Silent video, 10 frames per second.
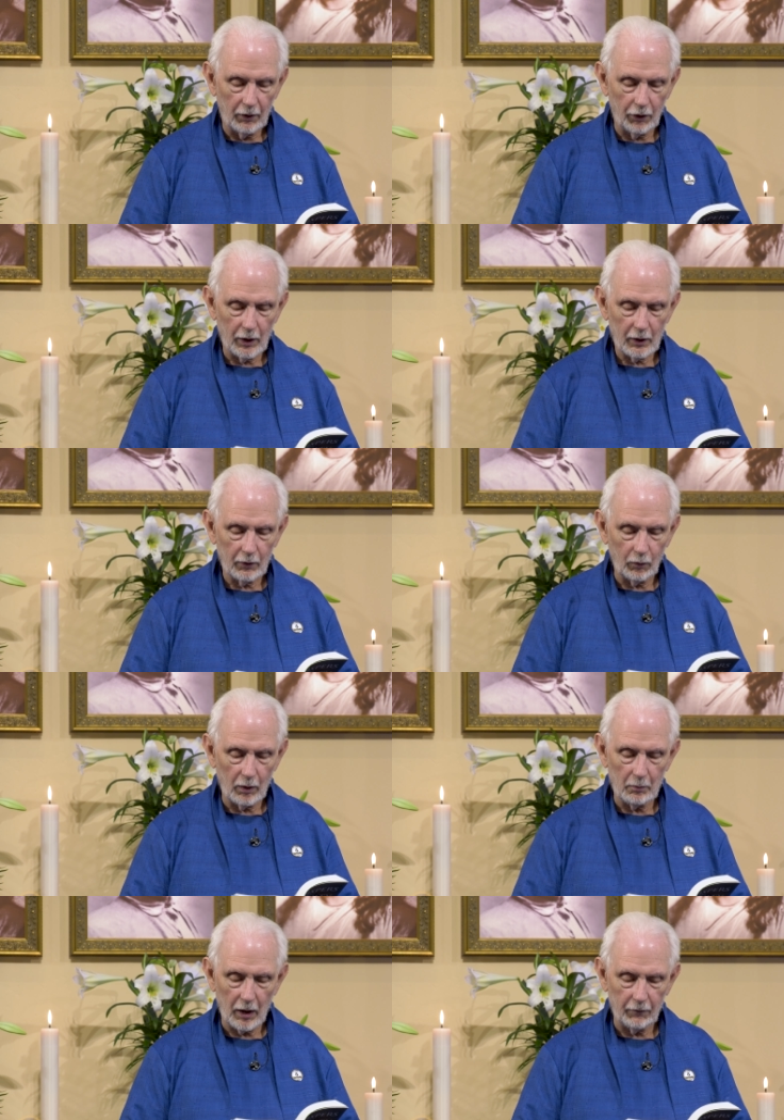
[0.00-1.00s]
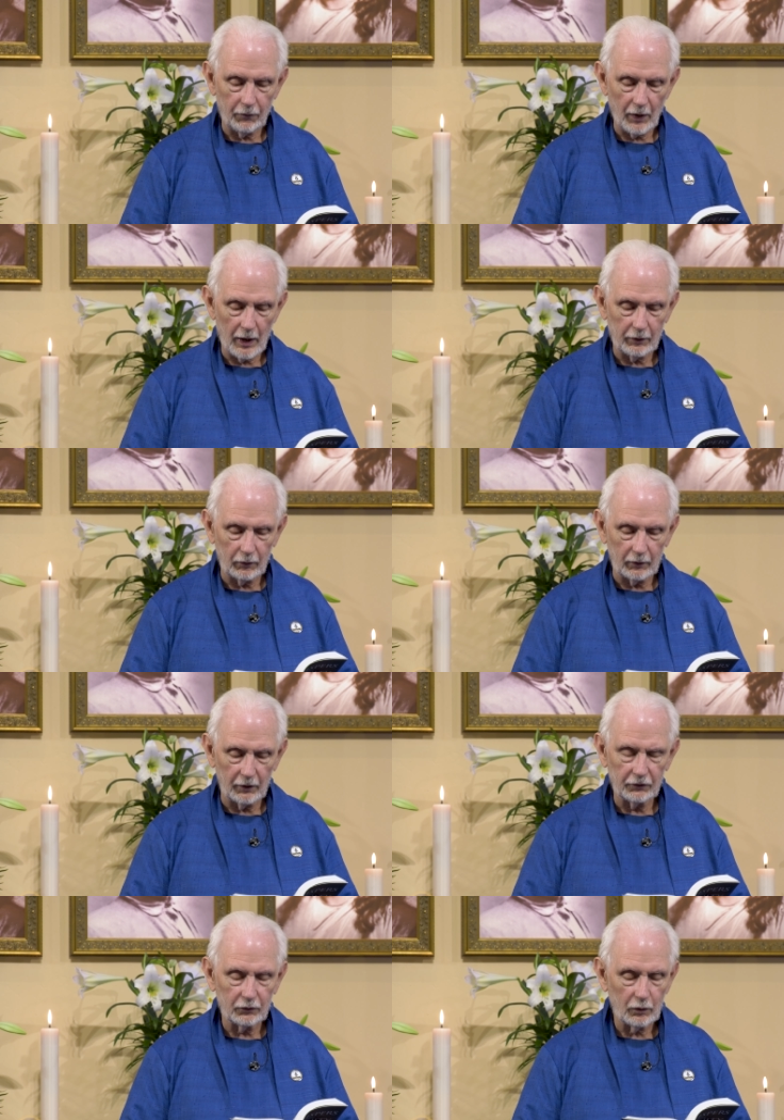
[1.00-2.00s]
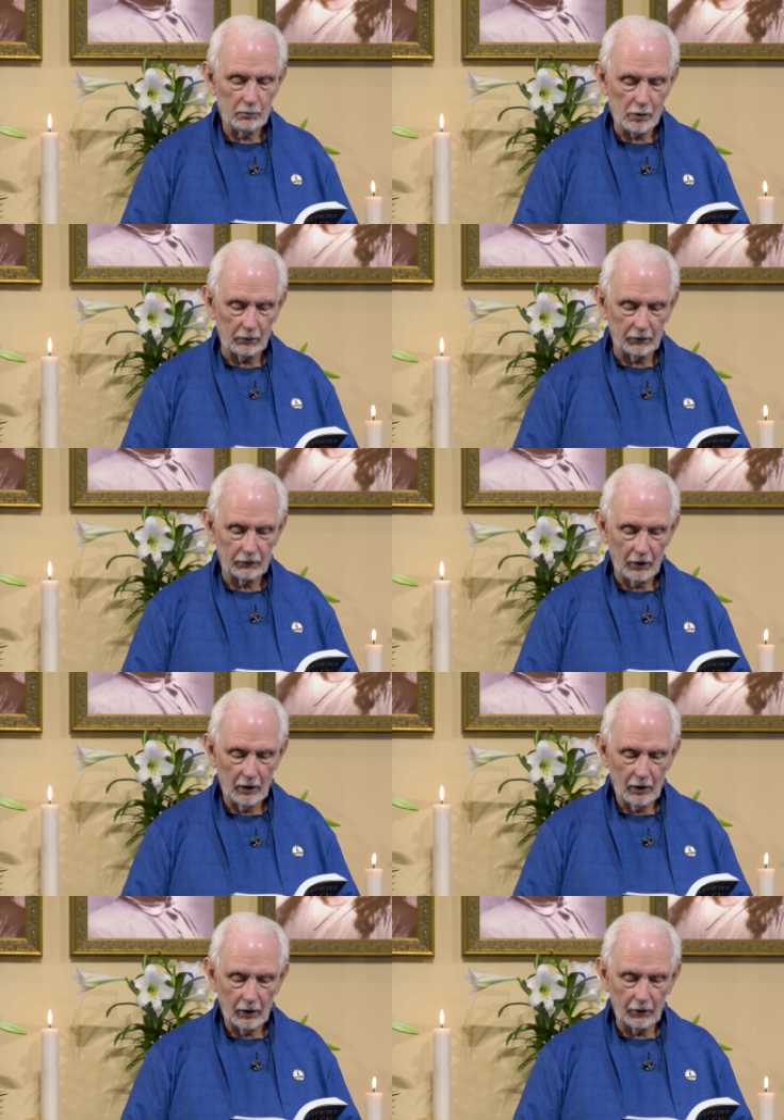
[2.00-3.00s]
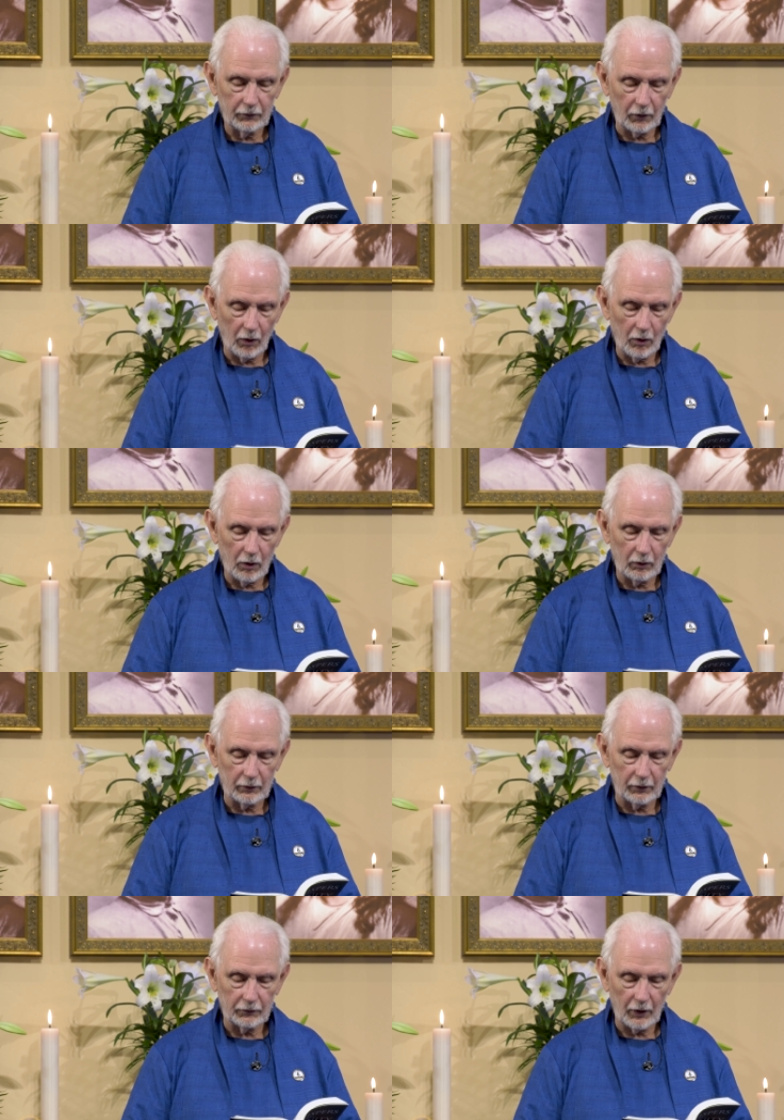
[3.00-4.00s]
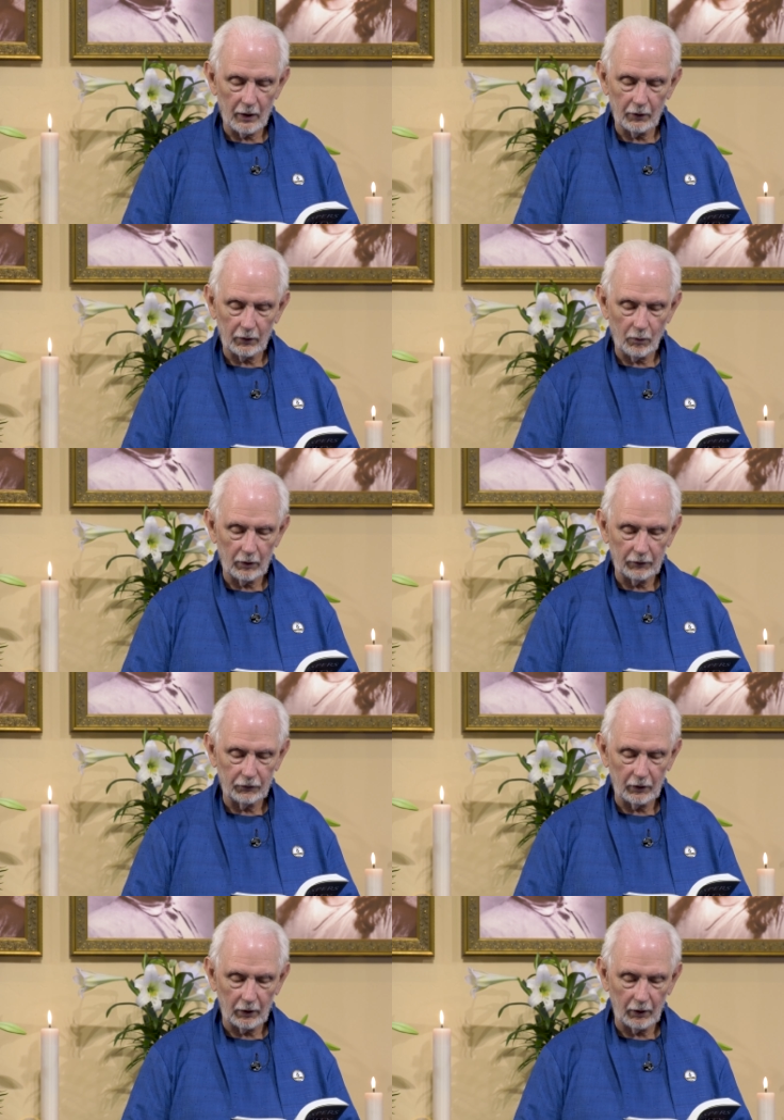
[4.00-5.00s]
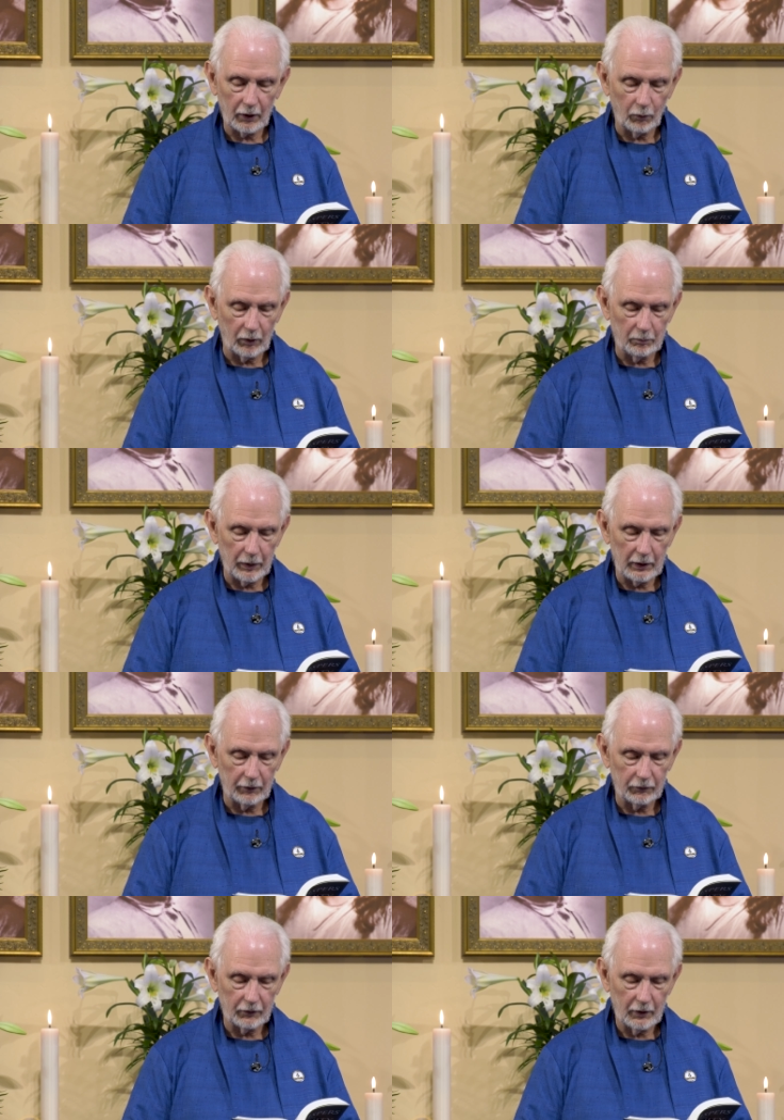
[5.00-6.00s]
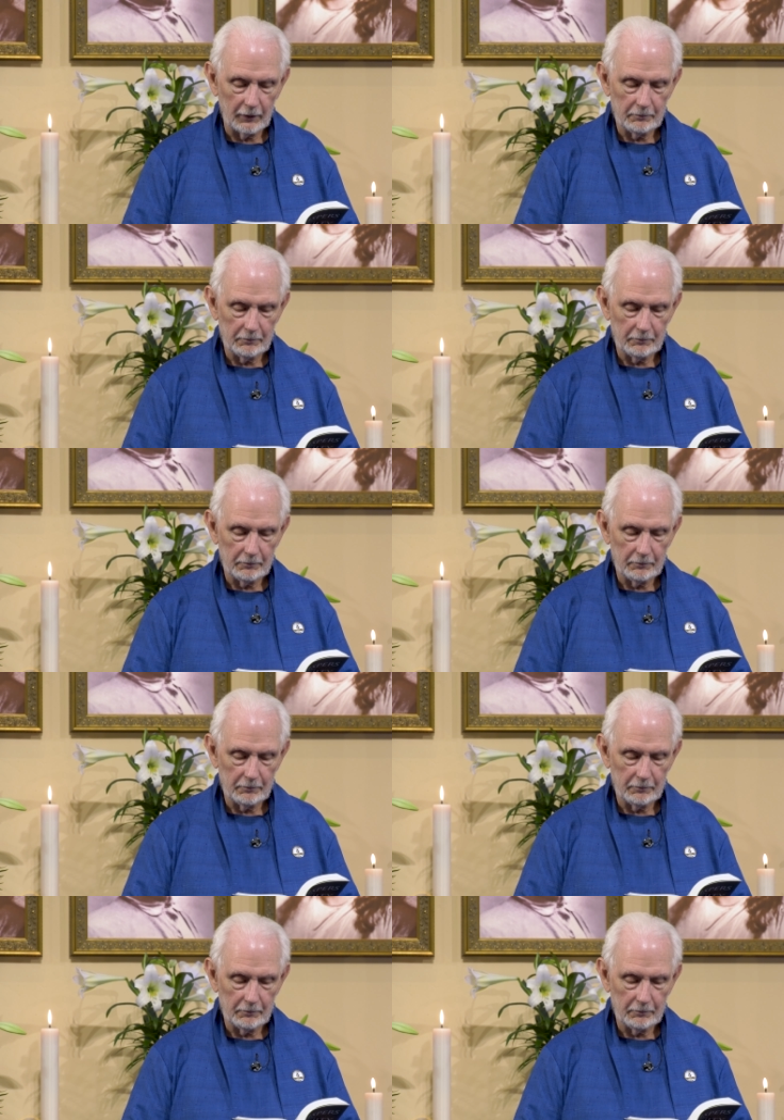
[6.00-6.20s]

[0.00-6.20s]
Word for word: there where my Father distributes his all desire quenching liquid peace.